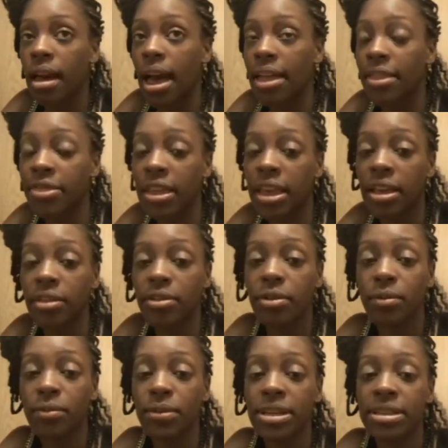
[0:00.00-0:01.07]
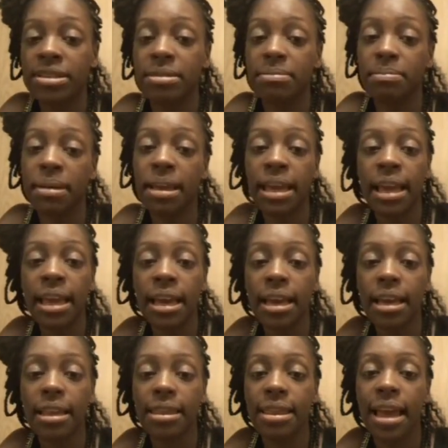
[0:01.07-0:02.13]
I think the reason being
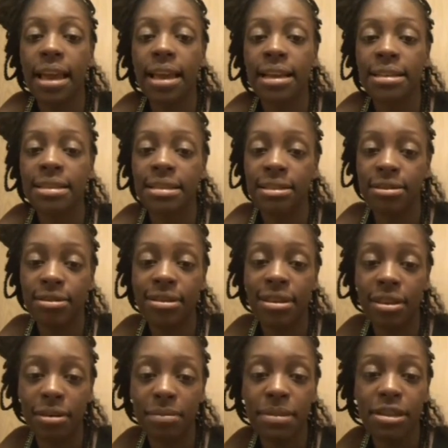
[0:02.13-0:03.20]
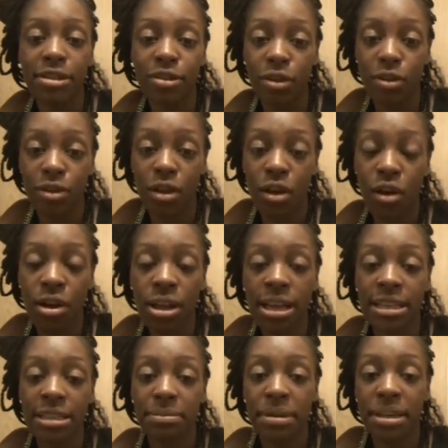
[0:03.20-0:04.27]
that it still took me so long
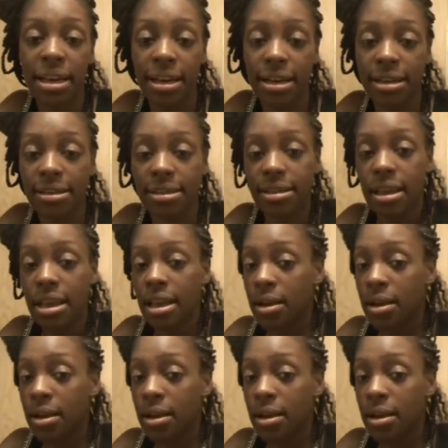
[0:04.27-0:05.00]
is because